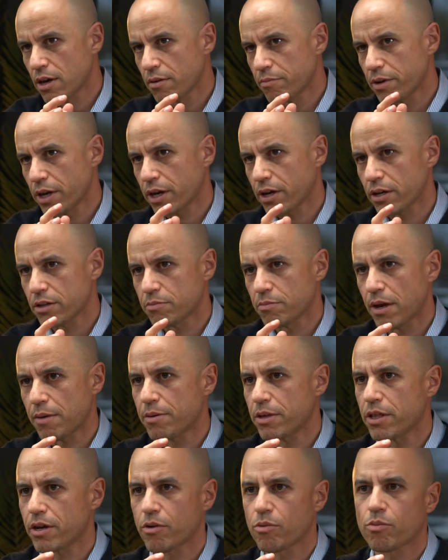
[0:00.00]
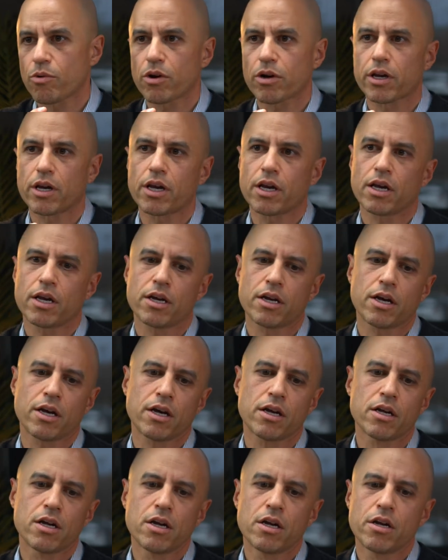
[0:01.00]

Because maybe they're working in a